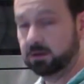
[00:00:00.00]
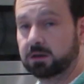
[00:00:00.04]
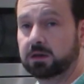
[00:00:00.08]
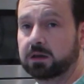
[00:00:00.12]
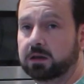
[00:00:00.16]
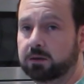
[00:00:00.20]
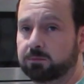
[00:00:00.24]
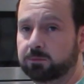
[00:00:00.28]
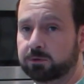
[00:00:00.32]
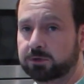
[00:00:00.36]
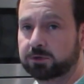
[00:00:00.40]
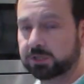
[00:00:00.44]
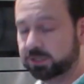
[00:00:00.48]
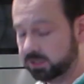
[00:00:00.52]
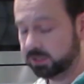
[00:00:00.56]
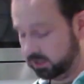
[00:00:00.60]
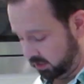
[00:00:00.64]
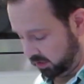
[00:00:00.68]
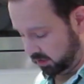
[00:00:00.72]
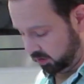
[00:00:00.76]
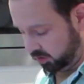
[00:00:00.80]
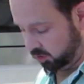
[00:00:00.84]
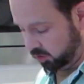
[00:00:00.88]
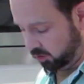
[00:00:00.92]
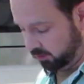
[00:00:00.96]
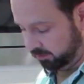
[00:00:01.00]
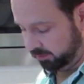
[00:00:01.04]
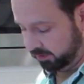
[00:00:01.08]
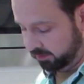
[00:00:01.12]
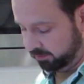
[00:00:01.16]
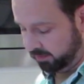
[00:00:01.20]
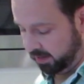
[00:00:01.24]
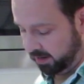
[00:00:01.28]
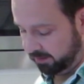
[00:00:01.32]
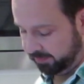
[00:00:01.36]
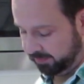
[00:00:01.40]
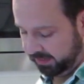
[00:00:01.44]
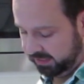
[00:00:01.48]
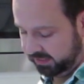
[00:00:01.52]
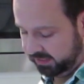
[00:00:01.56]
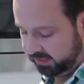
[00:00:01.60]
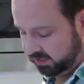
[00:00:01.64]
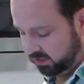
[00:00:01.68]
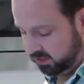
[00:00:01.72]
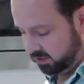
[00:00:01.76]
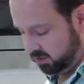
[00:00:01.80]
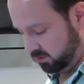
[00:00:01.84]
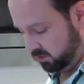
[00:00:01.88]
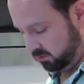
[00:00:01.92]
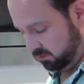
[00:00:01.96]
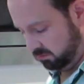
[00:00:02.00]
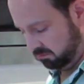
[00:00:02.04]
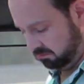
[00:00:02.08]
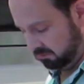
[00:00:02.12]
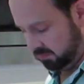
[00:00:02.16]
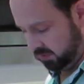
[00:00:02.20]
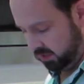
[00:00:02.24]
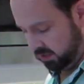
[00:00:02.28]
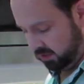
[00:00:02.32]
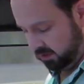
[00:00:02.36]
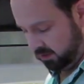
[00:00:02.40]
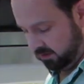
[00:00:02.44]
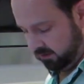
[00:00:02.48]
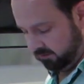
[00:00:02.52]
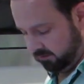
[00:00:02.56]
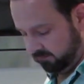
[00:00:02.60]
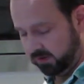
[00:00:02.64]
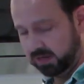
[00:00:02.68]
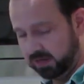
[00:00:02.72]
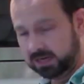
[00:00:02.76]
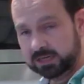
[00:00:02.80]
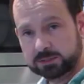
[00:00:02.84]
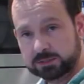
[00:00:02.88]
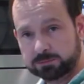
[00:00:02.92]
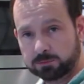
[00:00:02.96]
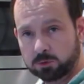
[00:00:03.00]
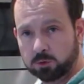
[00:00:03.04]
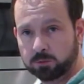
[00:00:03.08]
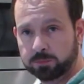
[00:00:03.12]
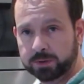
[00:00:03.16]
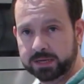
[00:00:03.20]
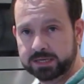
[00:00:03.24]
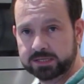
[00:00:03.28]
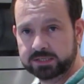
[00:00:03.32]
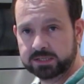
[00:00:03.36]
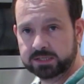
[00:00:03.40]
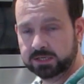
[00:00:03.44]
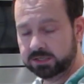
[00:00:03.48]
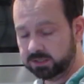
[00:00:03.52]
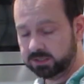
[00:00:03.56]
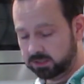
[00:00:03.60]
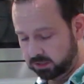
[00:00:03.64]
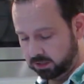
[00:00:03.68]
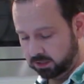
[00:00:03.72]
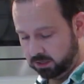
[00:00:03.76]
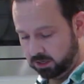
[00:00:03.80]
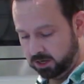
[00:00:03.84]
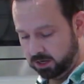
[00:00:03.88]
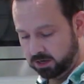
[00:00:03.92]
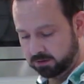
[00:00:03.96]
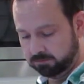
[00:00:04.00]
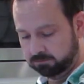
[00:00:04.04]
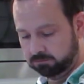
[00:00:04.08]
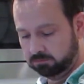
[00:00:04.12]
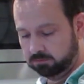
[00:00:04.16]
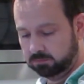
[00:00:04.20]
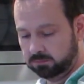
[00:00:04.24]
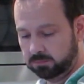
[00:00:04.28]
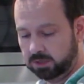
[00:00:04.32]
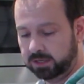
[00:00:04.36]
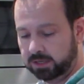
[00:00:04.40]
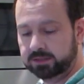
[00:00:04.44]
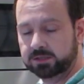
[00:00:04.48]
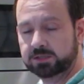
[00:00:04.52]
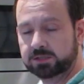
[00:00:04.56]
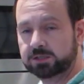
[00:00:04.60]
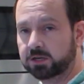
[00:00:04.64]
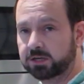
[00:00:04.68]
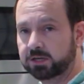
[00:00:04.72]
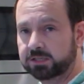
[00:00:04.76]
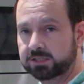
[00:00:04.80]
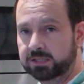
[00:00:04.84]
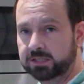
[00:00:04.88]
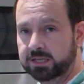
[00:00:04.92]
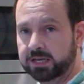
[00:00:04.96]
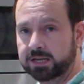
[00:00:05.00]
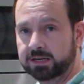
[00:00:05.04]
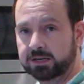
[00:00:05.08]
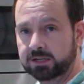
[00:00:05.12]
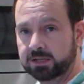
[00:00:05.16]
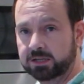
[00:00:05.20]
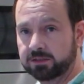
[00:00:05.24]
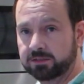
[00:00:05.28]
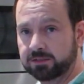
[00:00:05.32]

and we'll just chop them up into fairly small pieces, like the size of the end of your